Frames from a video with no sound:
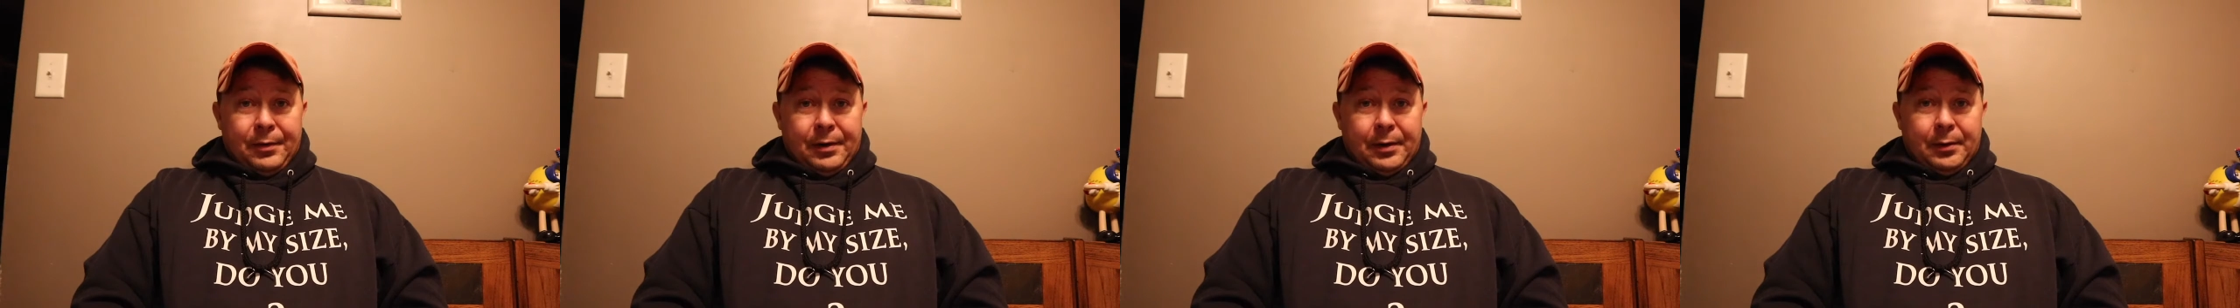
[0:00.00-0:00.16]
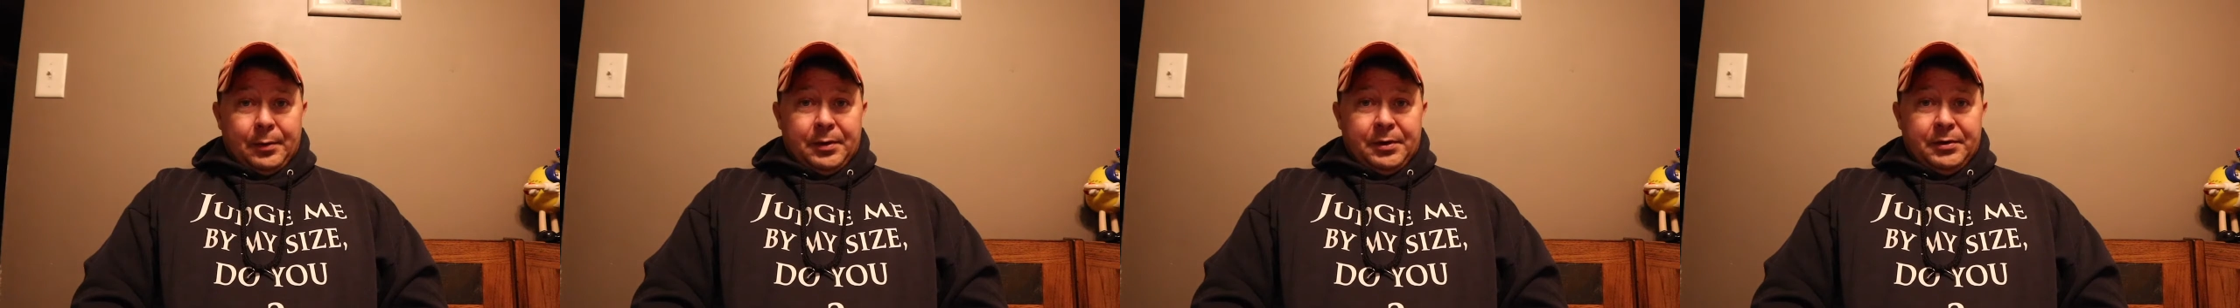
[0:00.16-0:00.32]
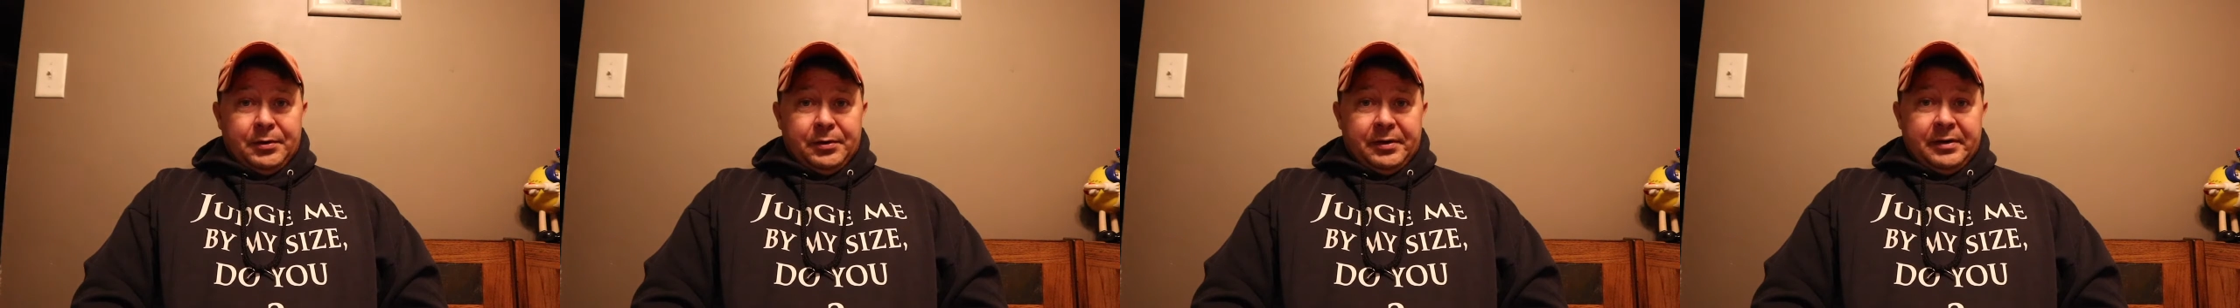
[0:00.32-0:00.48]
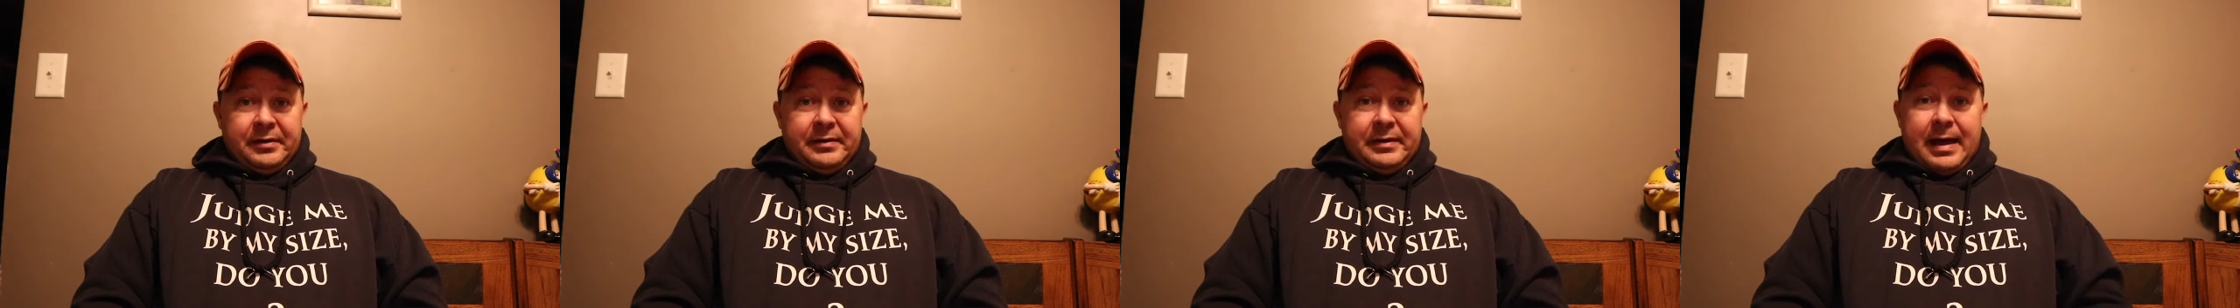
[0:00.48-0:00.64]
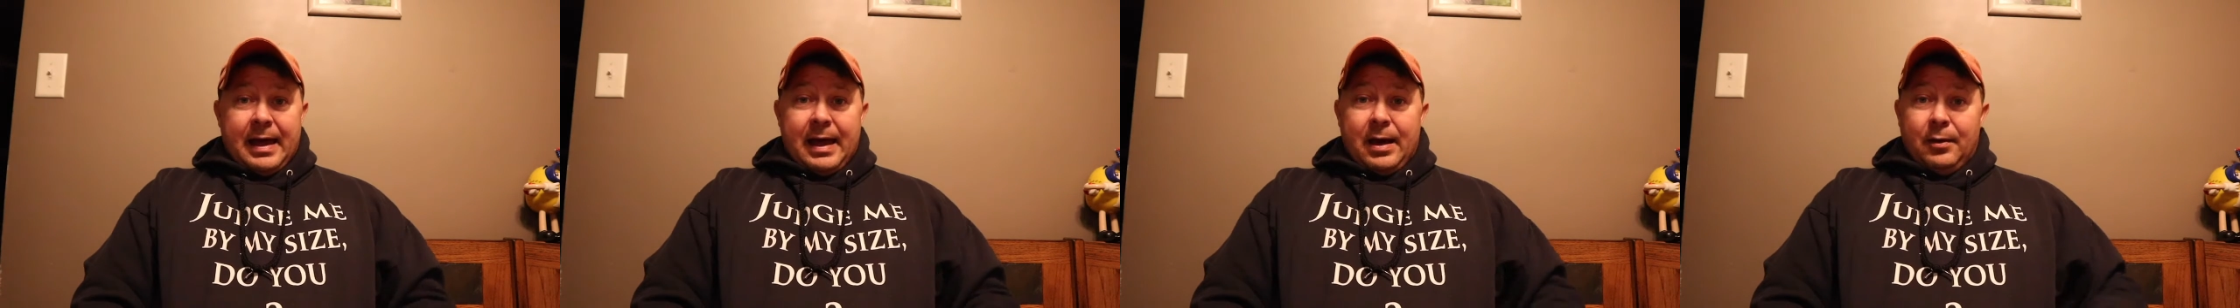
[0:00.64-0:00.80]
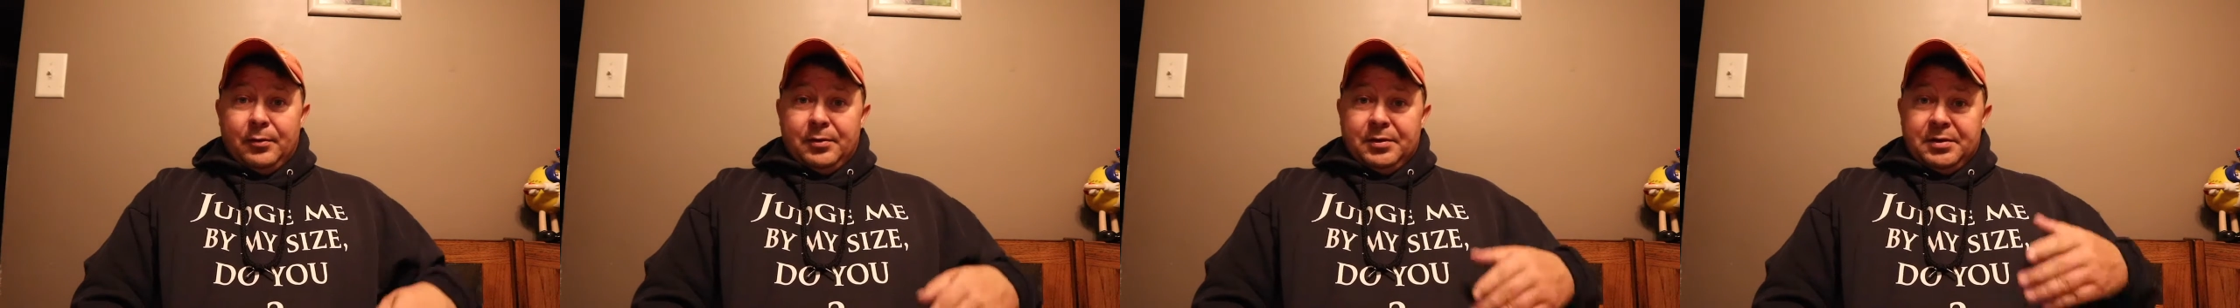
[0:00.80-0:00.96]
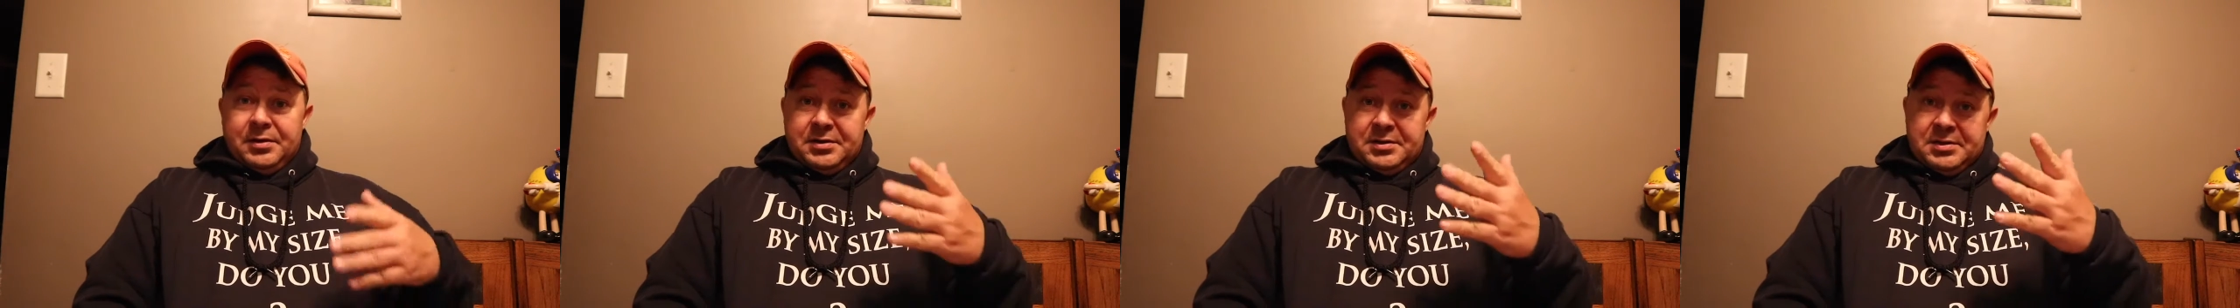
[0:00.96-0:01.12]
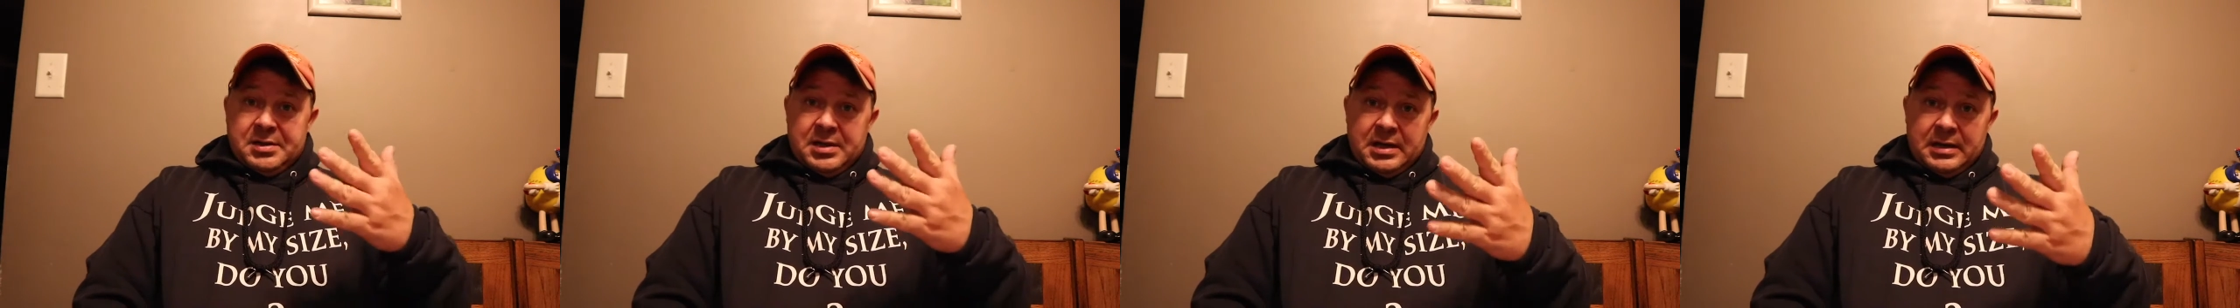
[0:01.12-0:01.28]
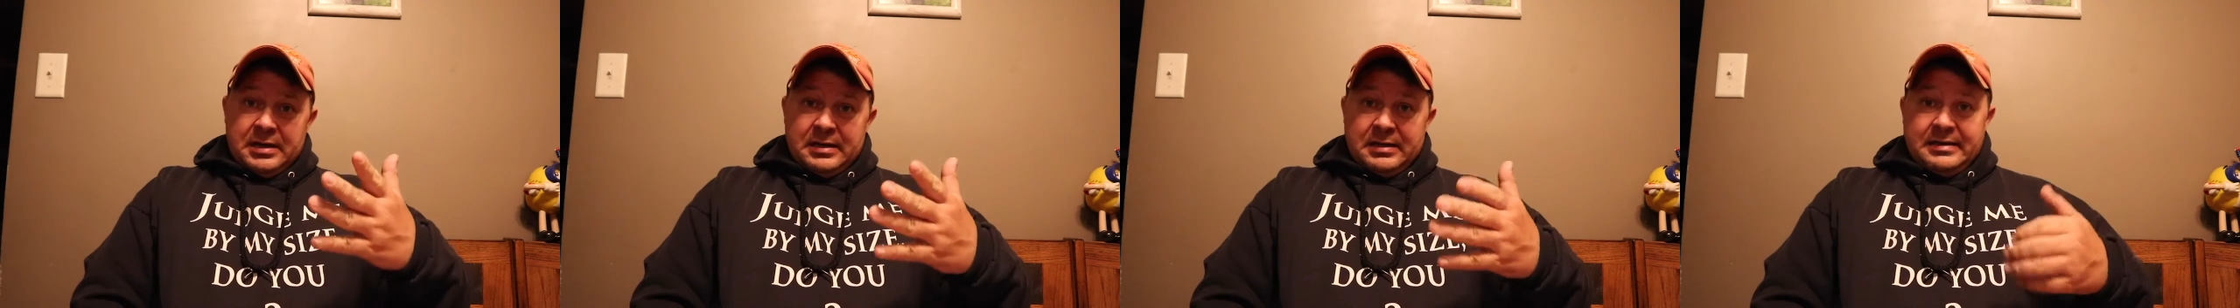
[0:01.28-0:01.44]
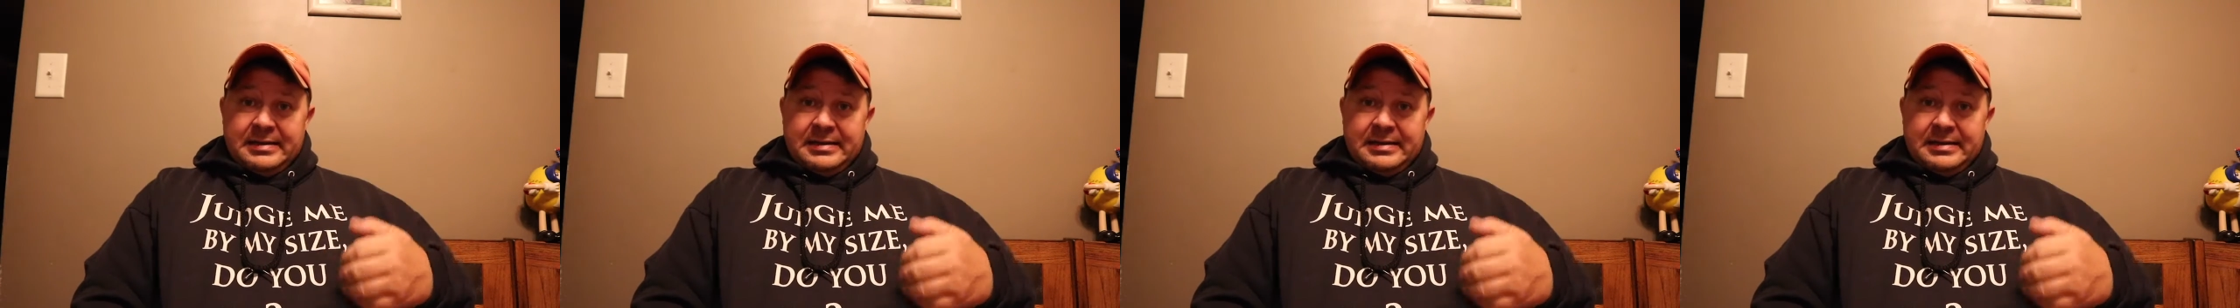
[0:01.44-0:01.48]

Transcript: we were doing that was